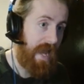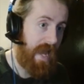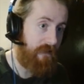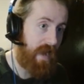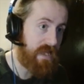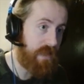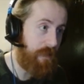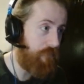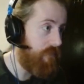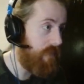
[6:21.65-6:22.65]
If I had to be
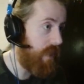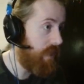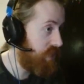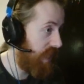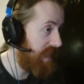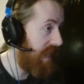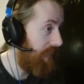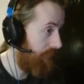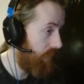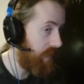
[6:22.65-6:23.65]
brutally honest, yeah,
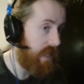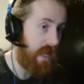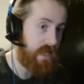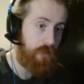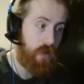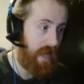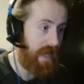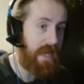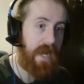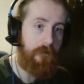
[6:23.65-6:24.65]
that fucking collectible, it
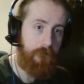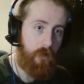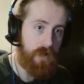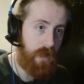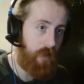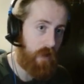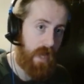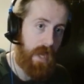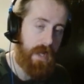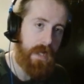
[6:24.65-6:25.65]
can get fucked. I'm not
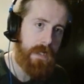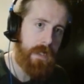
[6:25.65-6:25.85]
getting it.